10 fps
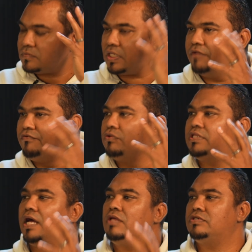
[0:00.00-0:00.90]
If you
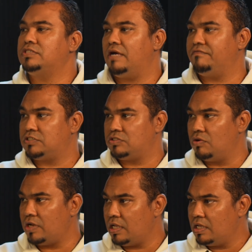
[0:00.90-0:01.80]
tell yourself a
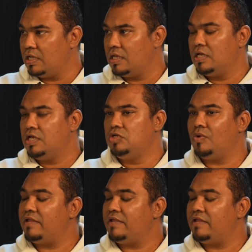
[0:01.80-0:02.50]
story, you are